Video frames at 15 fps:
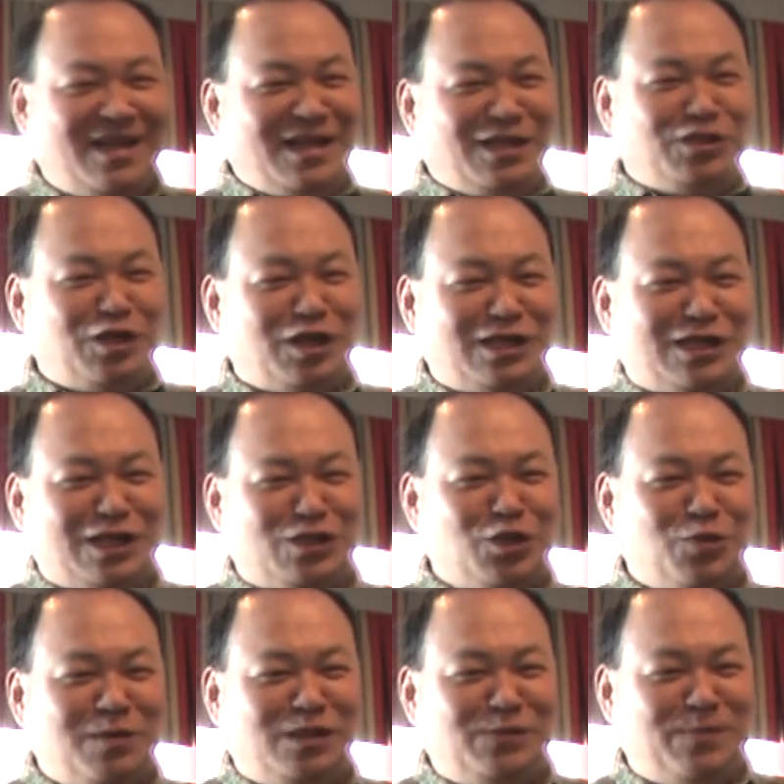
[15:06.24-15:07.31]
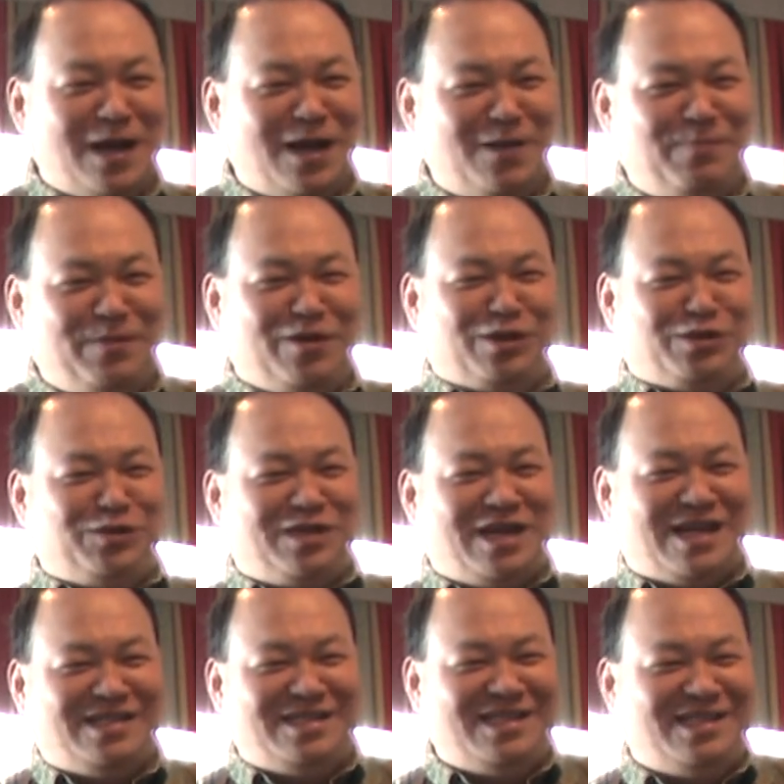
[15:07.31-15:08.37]
Inserts are so much better because you
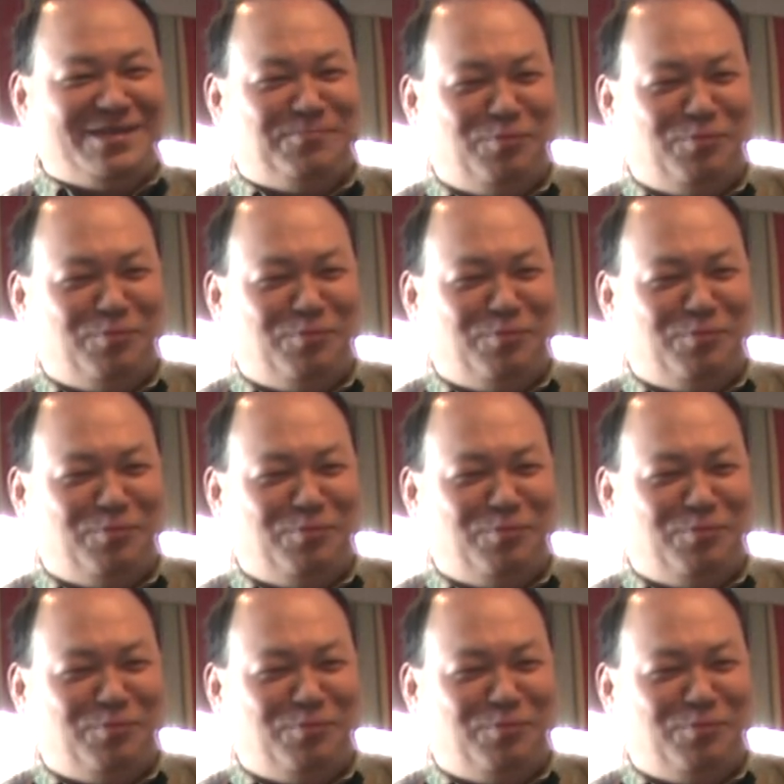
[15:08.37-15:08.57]
can't see the